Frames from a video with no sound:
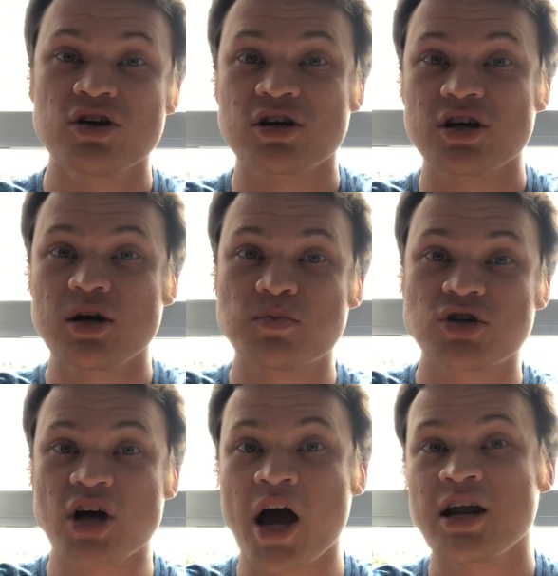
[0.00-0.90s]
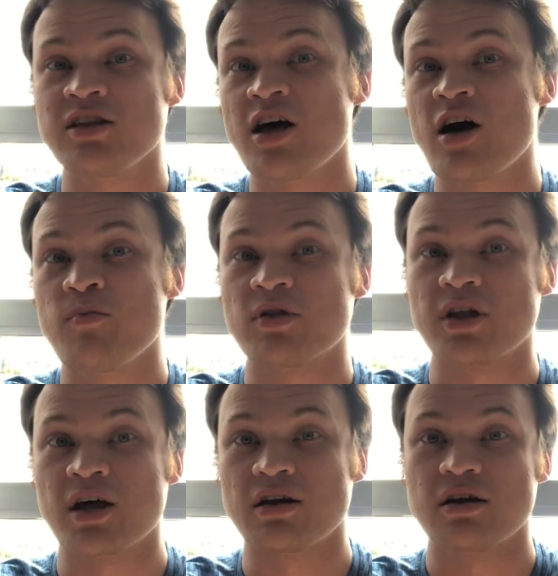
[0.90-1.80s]
You can keep shining them and
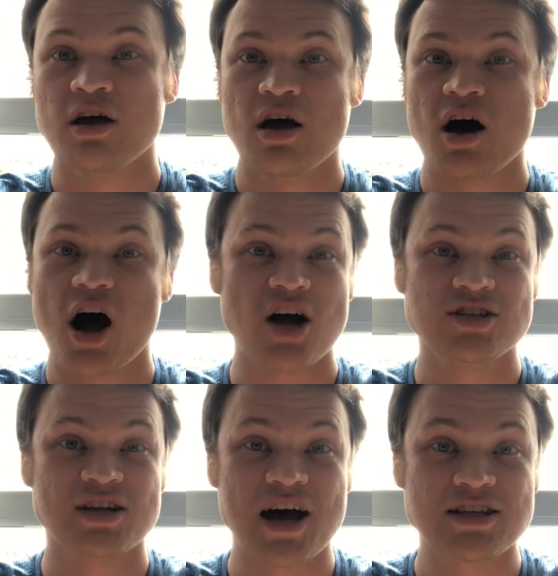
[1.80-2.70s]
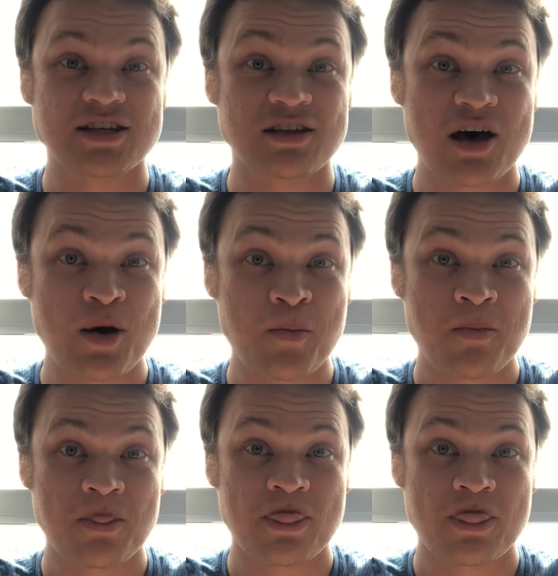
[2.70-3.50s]
then oxidizing them.